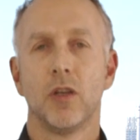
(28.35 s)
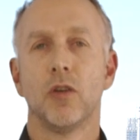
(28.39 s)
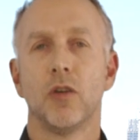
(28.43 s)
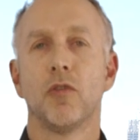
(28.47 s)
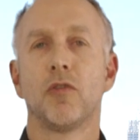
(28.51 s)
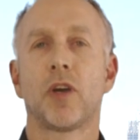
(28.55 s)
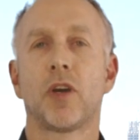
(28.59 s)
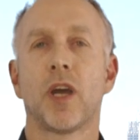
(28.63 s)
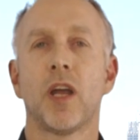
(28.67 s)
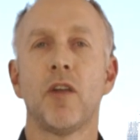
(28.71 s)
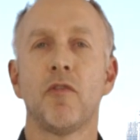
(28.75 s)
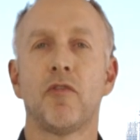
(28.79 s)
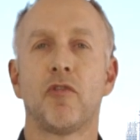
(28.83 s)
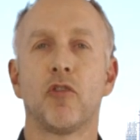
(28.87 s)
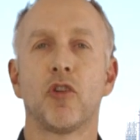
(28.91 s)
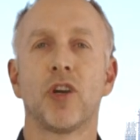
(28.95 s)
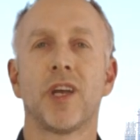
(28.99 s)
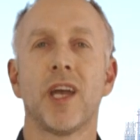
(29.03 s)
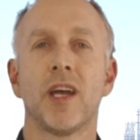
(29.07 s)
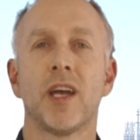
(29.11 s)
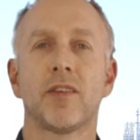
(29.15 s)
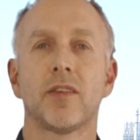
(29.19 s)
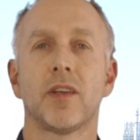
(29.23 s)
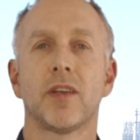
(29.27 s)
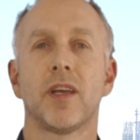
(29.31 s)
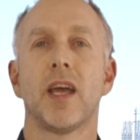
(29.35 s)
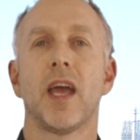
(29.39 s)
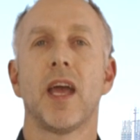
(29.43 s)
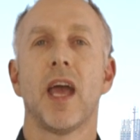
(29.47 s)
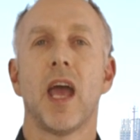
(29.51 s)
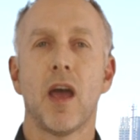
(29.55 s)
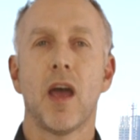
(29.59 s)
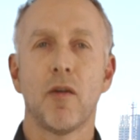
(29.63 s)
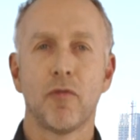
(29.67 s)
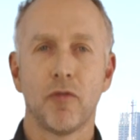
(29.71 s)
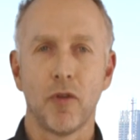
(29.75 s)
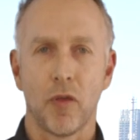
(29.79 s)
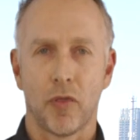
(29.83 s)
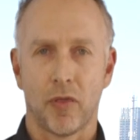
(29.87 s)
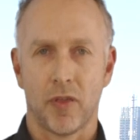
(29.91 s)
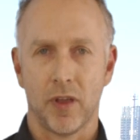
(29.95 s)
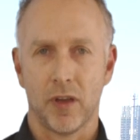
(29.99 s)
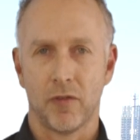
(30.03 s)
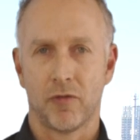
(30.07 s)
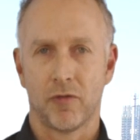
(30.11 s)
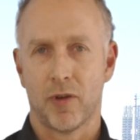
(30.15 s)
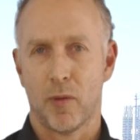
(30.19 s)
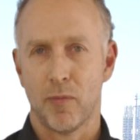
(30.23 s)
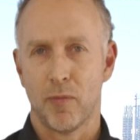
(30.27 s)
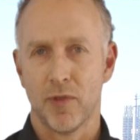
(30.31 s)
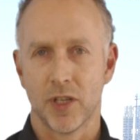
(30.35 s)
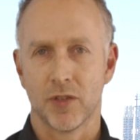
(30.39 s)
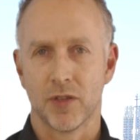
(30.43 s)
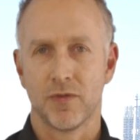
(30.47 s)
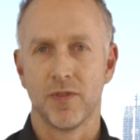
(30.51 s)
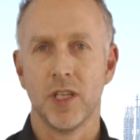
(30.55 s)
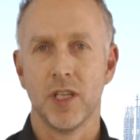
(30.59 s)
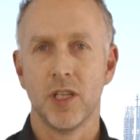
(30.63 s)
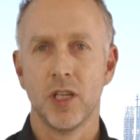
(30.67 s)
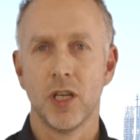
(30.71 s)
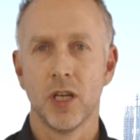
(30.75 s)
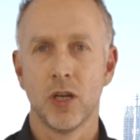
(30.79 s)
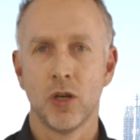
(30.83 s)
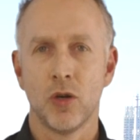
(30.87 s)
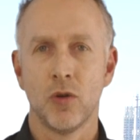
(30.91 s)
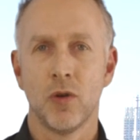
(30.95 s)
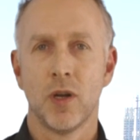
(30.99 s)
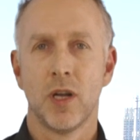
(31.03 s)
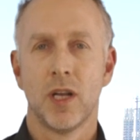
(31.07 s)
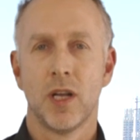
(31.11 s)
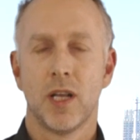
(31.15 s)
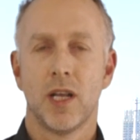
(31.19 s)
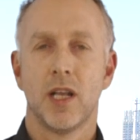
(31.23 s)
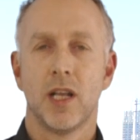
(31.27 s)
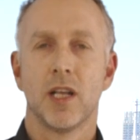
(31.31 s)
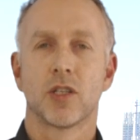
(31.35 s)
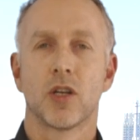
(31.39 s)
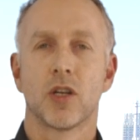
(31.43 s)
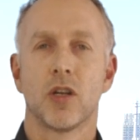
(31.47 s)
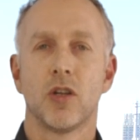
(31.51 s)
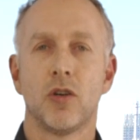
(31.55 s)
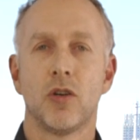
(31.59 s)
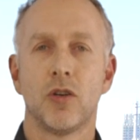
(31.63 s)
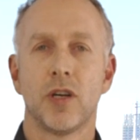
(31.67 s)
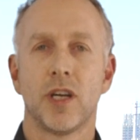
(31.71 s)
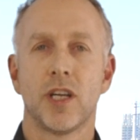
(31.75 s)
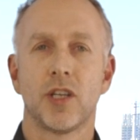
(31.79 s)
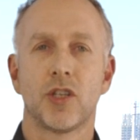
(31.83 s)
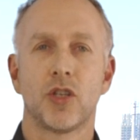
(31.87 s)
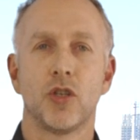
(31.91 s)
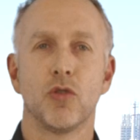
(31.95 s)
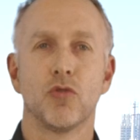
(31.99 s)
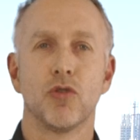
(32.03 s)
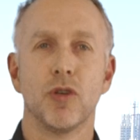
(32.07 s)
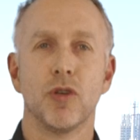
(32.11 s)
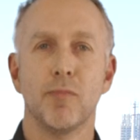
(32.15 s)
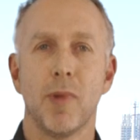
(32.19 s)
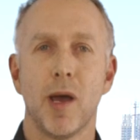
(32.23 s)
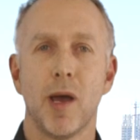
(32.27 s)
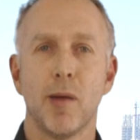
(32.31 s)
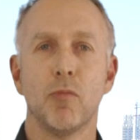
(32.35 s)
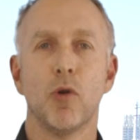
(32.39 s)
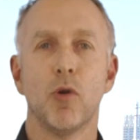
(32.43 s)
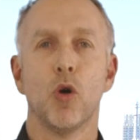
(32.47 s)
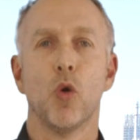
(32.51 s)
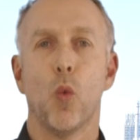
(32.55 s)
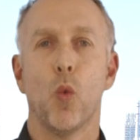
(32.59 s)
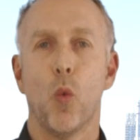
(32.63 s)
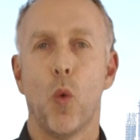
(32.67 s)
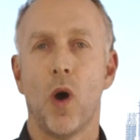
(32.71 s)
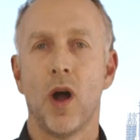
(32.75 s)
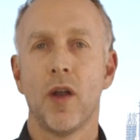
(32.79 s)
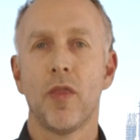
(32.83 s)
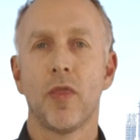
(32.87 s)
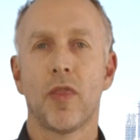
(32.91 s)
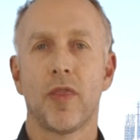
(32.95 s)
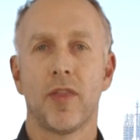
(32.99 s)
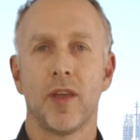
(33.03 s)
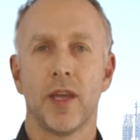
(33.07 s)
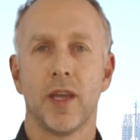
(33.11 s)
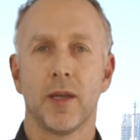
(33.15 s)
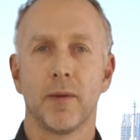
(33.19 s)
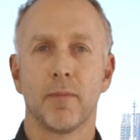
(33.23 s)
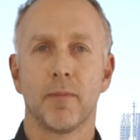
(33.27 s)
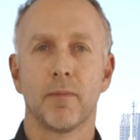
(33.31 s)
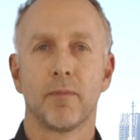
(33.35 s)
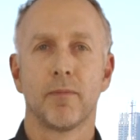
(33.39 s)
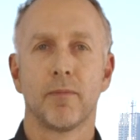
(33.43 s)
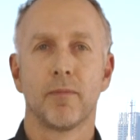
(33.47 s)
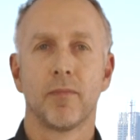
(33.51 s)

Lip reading: You can forget everything from this video as long as you remember one thing.